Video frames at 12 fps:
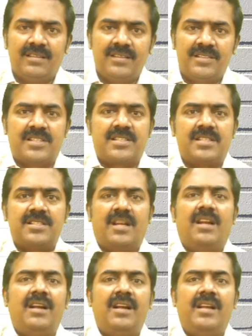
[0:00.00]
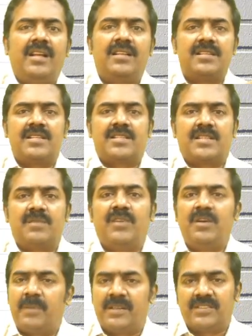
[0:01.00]
Just a journal entry, the system
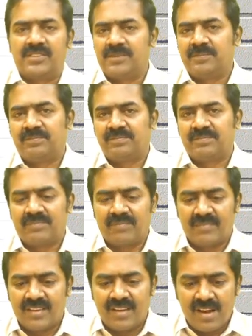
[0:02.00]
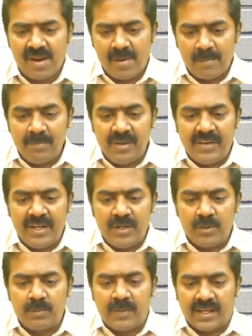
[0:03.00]
will pass. Between
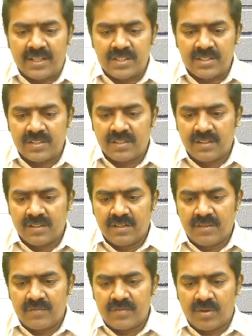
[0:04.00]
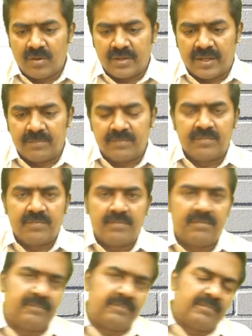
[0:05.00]
two banks, okay,
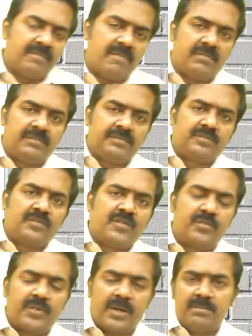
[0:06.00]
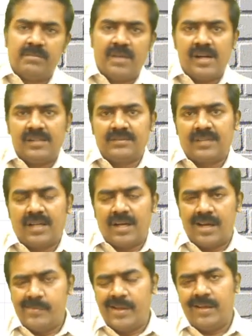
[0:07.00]
from
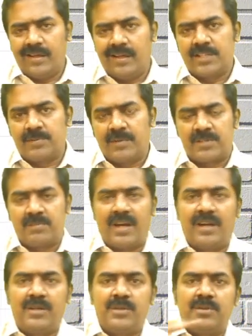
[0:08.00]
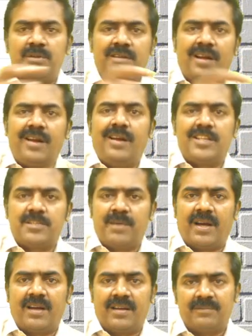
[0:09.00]
American Express Bank to Greenlace
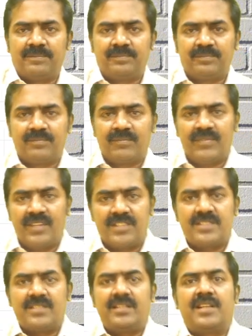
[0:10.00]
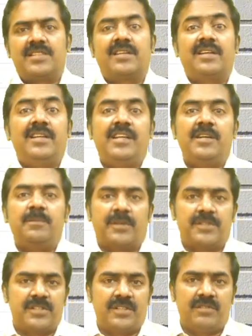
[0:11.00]
Bank, yes, there is a clearing
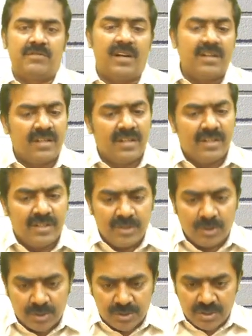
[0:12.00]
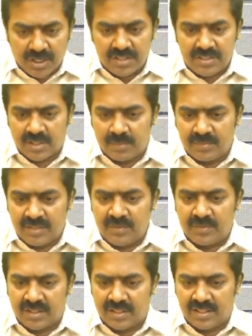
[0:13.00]
process involved. You have to charge something
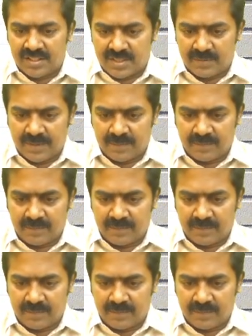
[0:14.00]
for the customer.